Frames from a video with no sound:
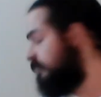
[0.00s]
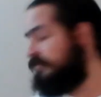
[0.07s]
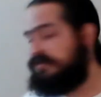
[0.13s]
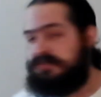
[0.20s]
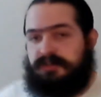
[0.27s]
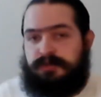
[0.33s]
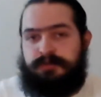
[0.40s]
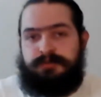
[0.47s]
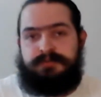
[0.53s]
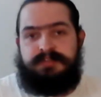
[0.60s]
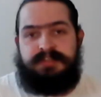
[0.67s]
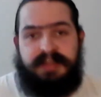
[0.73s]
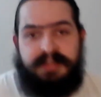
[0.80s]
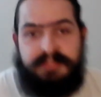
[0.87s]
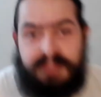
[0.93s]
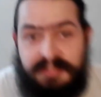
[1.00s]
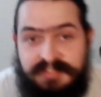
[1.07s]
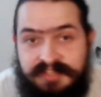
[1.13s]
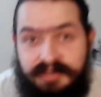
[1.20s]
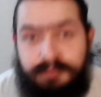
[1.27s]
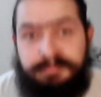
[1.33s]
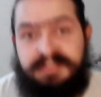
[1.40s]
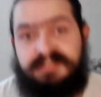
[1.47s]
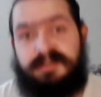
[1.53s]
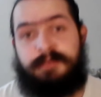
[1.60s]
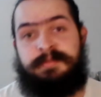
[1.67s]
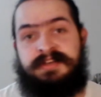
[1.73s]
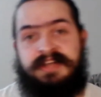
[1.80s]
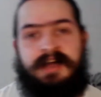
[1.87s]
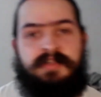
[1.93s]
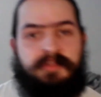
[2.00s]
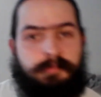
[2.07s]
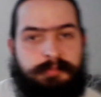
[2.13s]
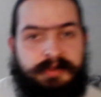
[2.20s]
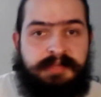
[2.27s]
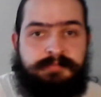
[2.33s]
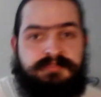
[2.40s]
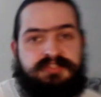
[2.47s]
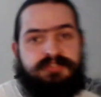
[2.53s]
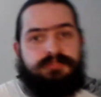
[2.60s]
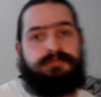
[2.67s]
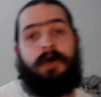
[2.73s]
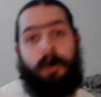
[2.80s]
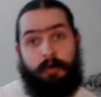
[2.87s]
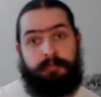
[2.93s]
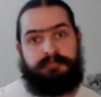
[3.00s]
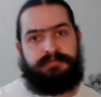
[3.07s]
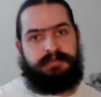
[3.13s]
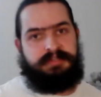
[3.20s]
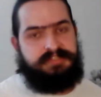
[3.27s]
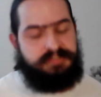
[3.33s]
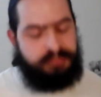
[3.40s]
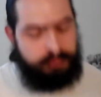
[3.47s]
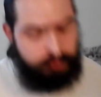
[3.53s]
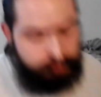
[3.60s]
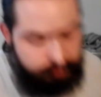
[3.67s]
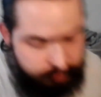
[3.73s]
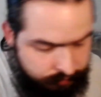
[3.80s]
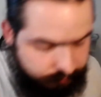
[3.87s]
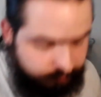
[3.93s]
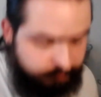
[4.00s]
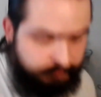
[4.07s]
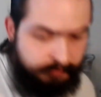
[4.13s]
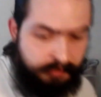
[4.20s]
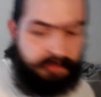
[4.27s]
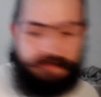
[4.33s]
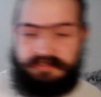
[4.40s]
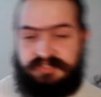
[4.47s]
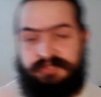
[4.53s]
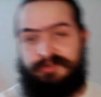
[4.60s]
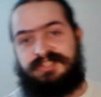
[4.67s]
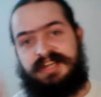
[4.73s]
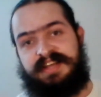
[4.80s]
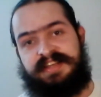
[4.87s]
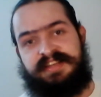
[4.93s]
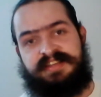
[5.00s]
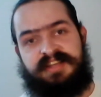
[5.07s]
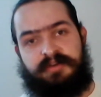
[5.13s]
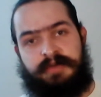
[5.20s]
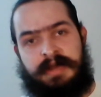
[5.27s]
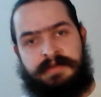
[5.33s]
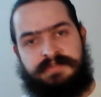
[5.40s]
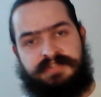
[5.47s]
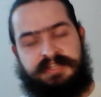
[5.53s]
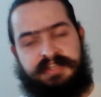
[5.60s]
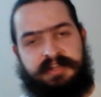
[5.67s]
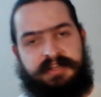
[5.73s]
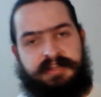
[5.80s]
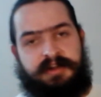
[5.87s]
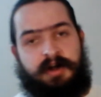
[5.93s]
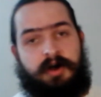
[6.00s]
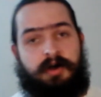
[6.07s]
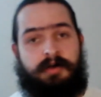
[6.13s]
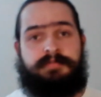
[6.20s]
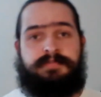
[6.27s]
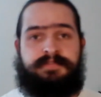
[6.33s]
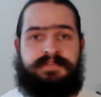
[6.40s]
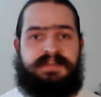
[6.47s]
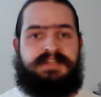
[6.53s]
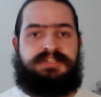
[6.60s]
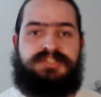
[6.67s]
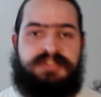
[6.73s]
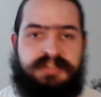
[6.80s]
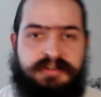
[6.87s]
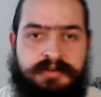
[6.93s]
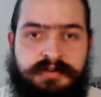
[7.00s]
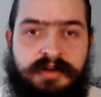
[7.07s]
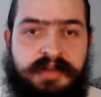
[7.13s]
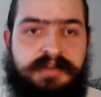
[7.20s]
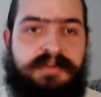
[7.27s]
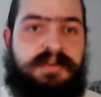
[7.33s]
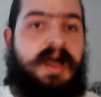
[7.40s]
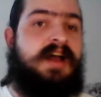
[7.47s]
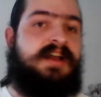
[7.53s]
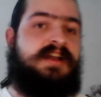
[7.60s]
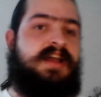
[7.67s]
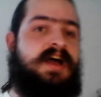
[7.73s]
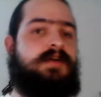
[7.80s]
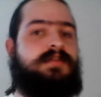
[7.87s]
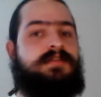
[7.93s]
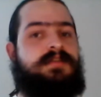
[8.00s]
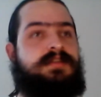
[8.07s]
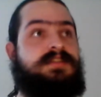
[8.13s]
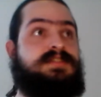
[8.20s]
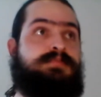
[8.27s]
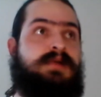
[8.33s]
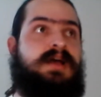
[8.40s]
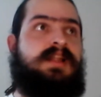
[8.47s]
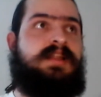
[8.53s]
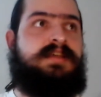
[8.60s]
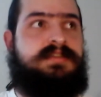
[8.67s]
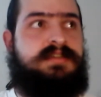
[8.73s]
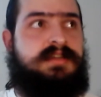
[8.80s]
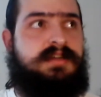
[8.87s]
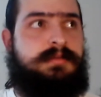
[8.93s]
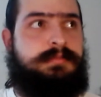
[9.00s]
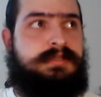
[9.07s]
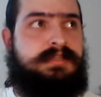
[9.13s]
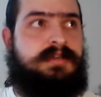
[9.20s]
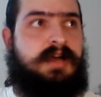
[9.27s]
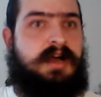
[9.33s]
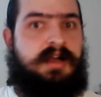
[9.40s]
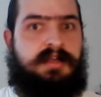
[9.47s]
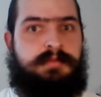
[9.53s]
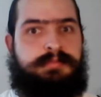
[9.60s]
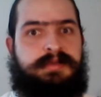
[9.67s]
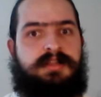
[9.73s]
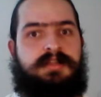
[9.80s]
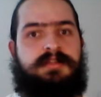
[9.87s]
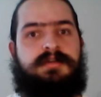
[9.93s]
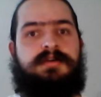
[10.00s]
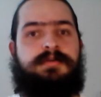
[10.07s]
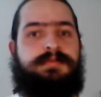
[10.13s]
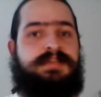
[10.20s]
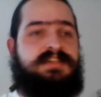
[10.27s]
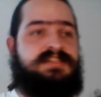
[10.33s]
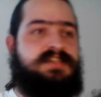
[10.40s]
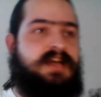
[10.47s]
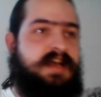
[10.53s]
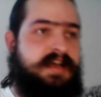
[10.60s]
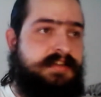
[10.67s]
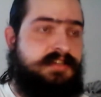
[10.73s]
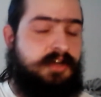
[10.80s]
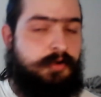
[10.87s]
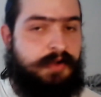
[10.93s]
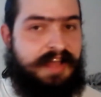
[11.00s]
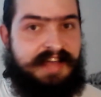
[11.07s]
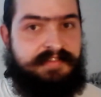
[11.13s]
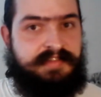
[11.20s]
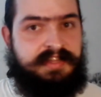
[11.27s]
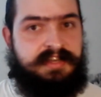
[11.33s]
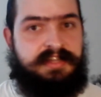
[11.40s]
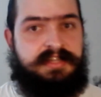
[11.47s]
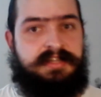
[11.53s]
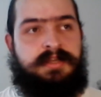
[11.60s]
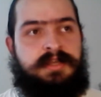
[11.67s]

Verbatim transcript: So yeah, that's going to be coming down the pipe too, hopefully soon. As soon as I can get around to getting it all finished and knotted out. It's probably going to be a cappella, though, because I don't have any